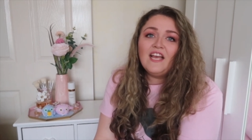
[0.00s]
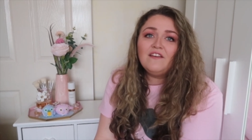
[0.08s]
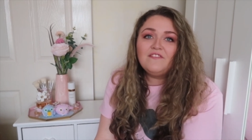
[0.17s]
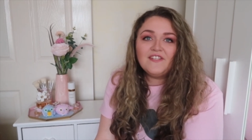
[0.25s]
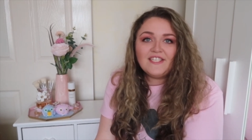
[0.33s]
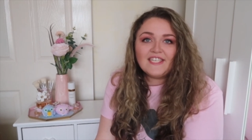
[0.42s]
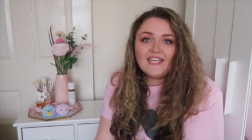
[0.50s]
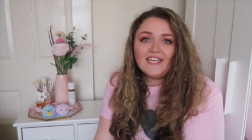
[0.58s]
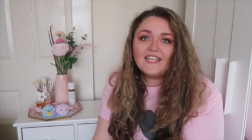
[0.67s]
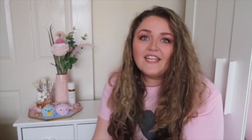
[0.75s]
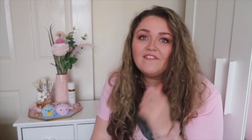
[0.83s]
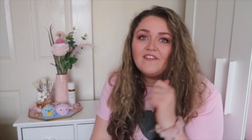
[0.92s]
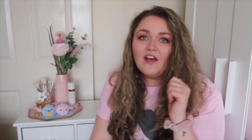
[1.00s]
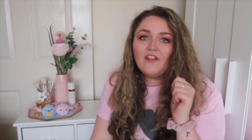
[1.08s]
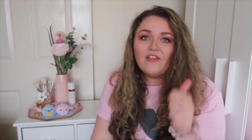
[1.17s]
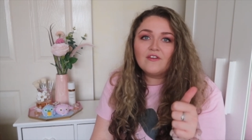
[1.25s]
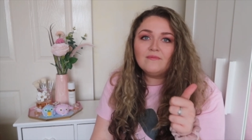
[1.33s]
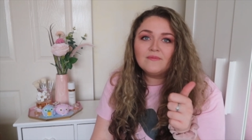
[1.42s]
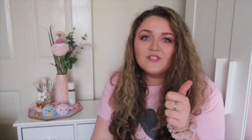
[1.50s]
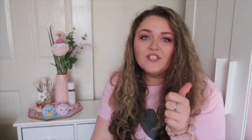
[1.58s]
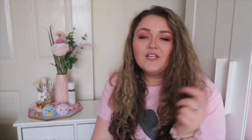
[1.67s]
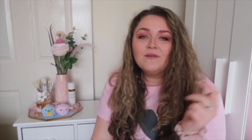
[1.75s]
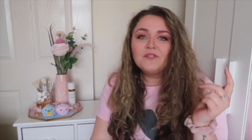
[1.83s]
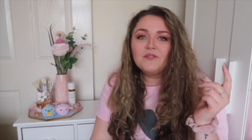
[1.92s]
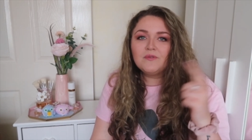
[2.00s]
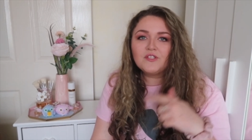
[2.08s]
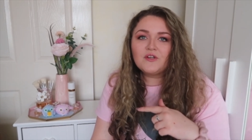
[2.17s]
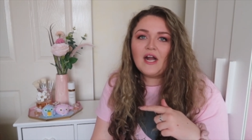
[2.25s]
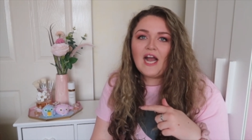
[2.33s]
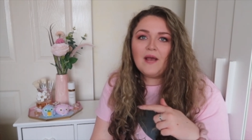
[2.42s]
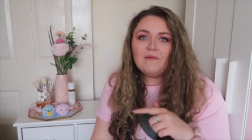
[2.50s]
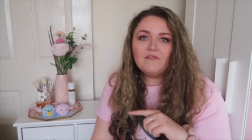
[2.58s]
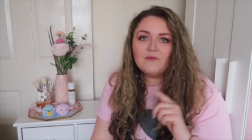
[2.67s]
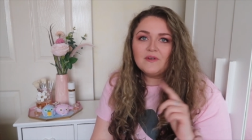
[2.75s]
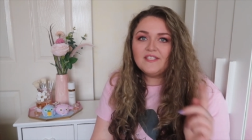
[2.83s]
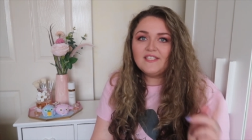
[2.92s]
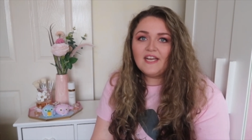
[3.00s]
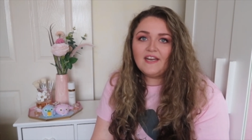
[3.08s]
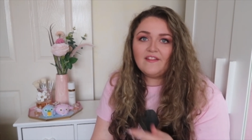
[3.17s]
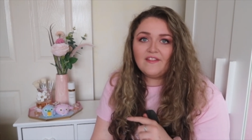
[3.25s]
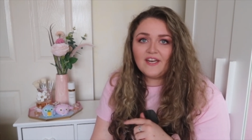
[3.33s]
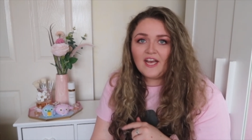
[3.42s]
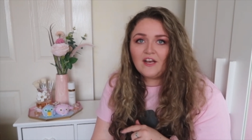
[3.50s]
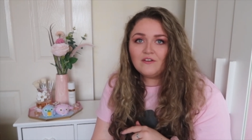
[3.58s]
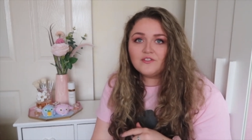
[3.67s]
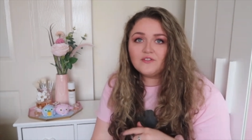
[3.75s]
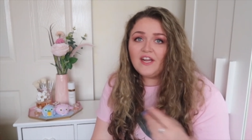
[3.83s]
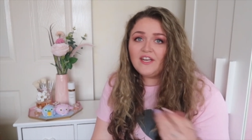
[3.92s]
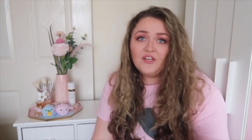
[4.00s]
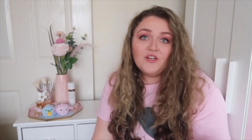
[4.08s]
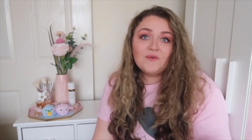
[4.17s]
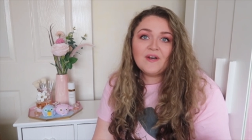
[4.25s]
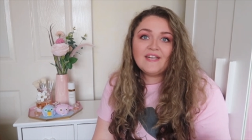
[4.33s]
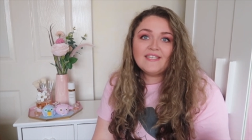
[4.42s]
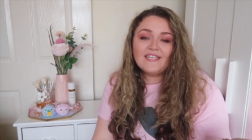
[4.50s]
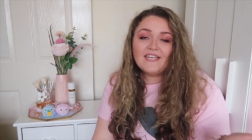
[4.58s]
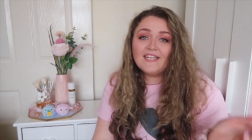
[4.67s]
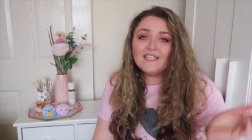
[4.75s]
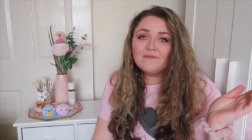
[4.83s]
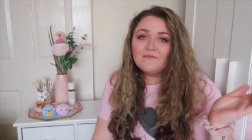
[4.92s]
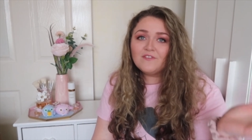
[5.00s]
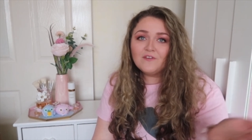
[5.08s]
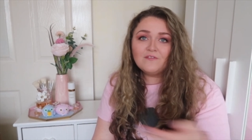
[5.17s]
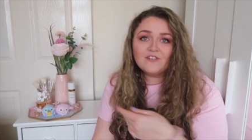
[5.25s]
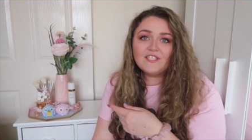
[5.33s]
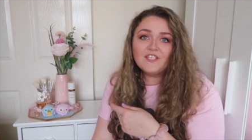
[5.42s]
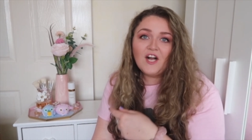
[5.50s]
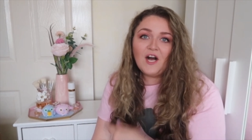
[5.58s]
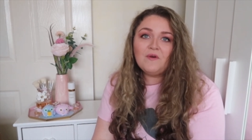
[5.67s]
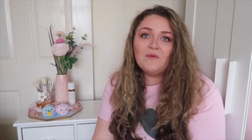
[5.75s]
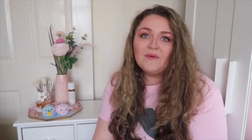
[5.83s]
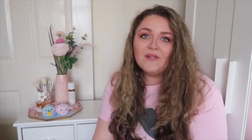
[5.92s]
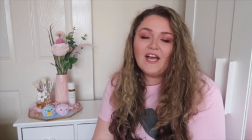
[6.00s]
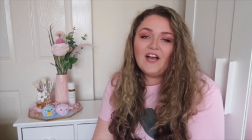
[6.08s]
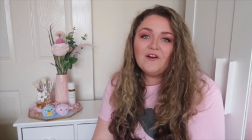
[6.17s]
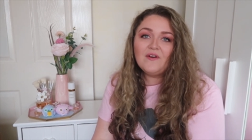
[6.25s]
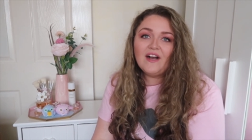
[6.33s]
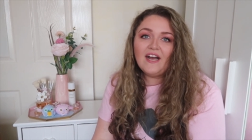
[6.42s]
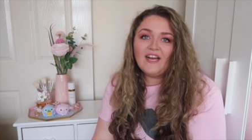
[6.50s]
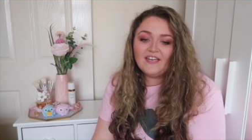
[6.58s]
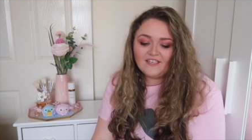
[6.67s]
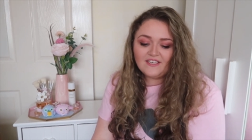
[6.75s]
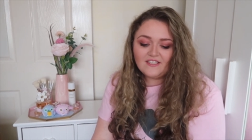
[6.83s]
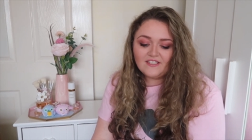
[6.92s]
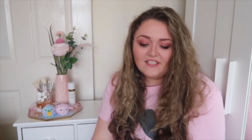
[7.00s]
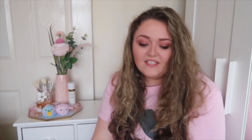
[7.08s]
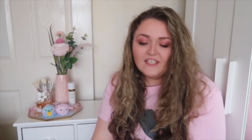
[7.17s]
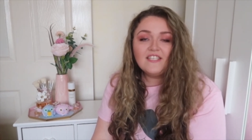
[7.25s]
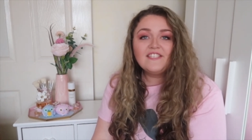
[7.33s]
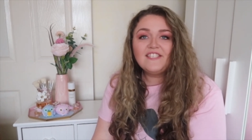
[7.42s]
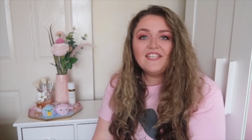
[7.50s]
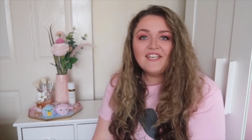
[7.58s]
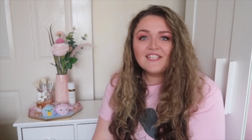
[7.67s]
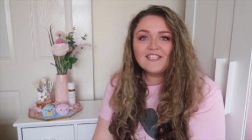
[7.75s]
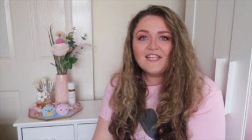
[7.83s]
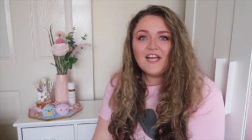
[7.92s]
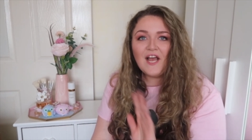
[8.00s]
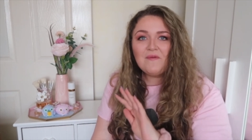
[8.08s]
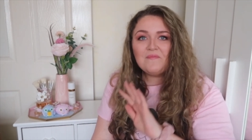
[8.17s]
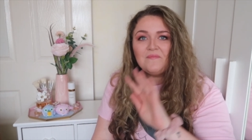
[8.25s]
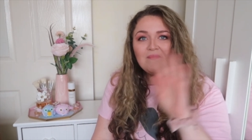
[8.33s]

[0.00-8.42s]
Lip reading: If you did, give it a thumbs up. Subscribe if you want to see anything else or any new ideas. Feel free to comment below and see you next time.